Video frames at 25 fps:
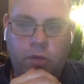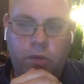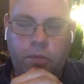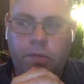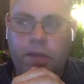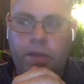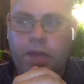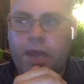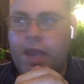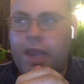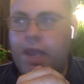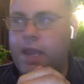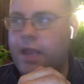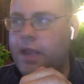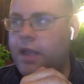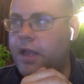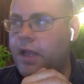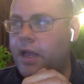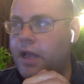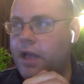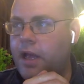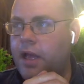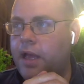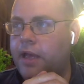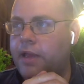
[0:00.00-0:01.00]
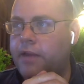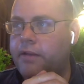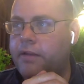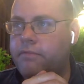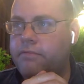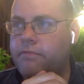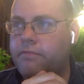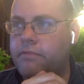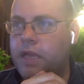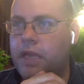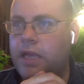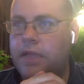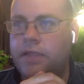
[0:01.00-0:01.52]
by
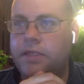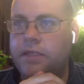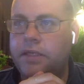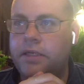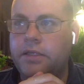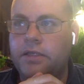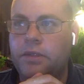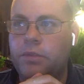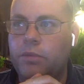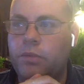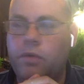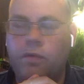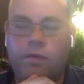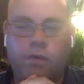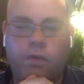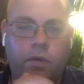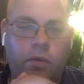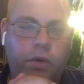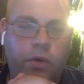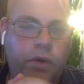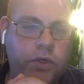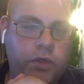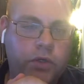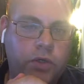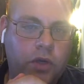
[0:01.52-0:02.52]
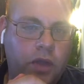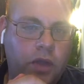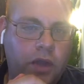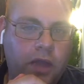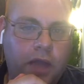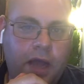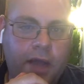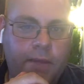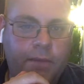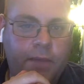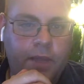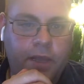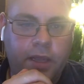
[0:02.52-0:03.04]
asking someone if they want to draw a
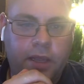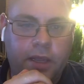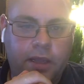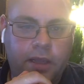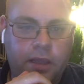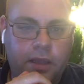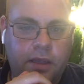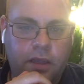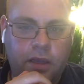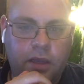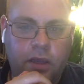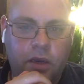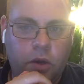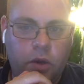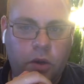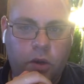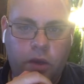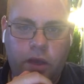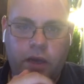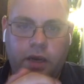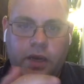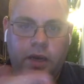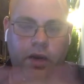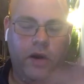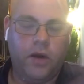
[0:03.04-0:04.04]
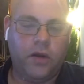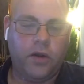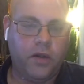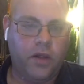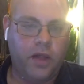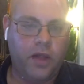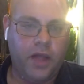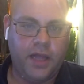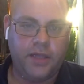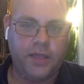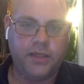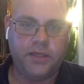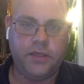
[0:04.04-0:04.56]
comic, in an art
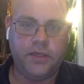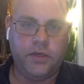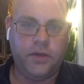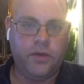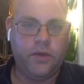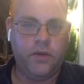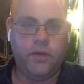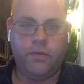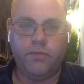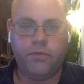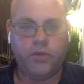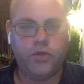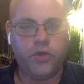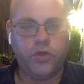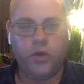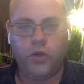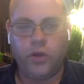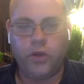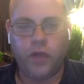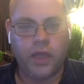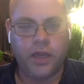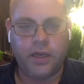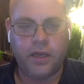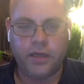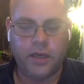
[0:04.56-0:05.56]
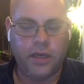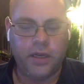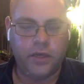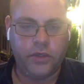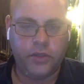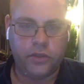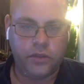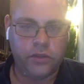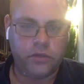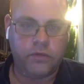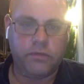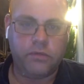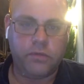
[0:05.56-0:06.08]
class. I'm sure you'll get
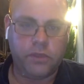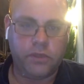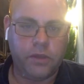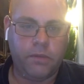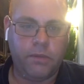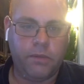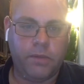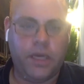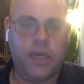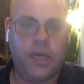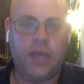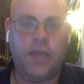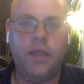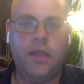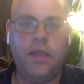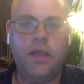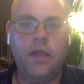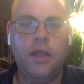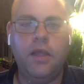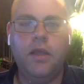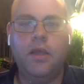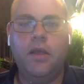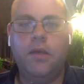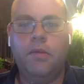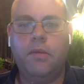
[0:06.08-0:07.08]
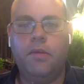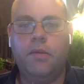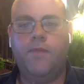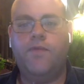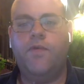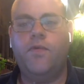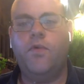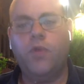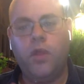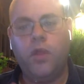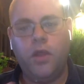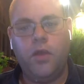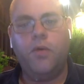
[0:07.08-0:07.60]
interest from somebody. But if
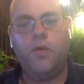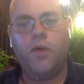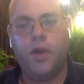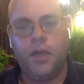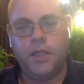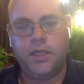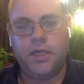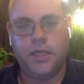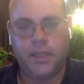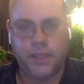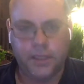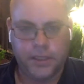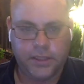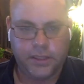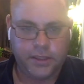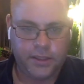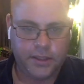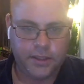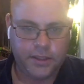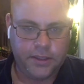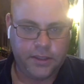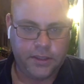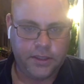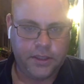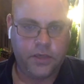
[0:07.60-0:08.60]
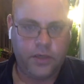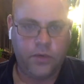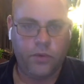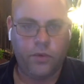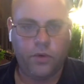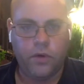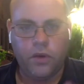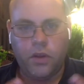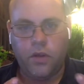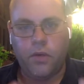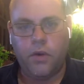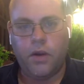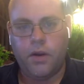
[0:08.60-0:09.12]
you really want to take this seriously and you
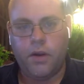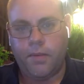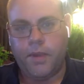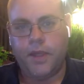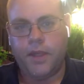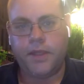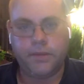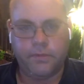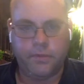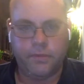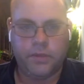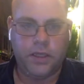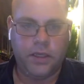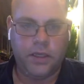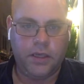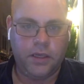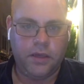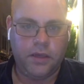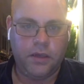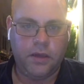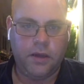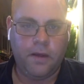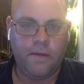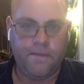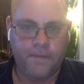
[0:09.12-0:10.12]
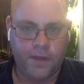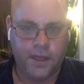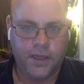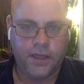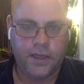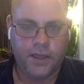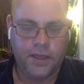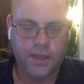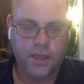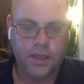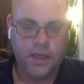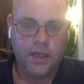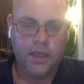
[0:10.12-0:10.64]
really want to make something of it,
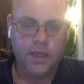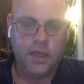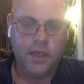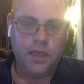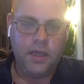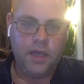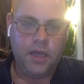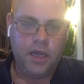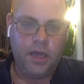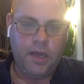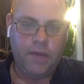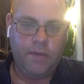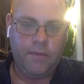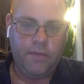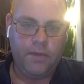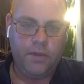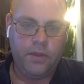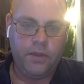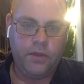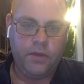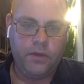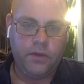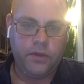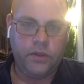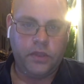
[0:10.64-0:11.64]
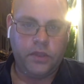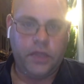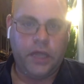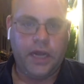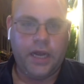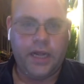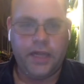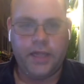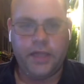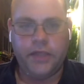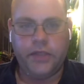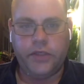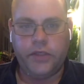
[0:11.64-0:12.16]
there's a lot
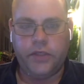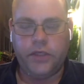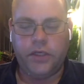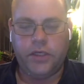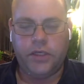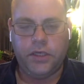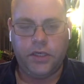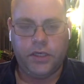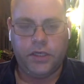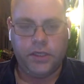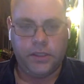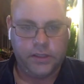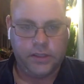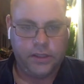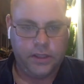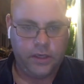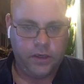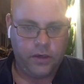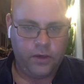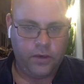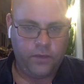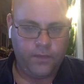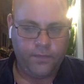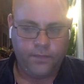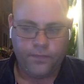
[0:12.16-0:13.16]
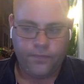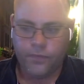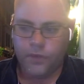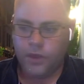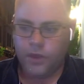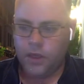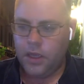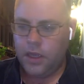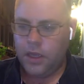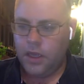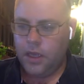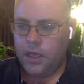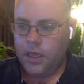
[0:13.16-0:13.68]
of things you need to consider.
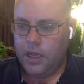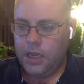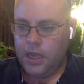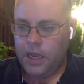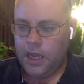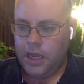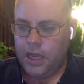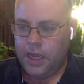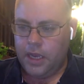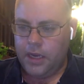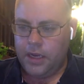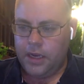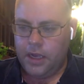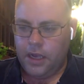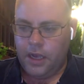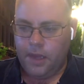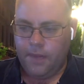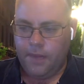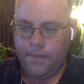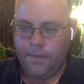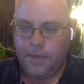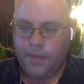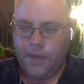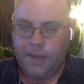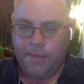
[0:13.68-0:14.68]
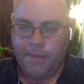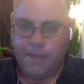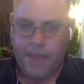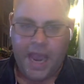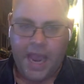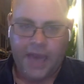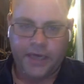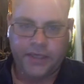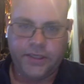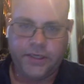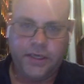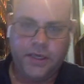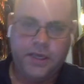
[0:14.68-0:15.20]
And I'm
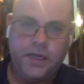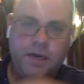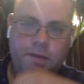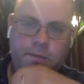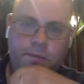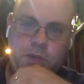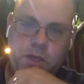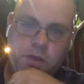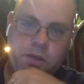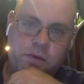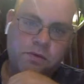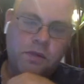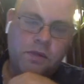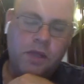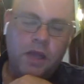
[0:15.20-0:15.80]
actually going to be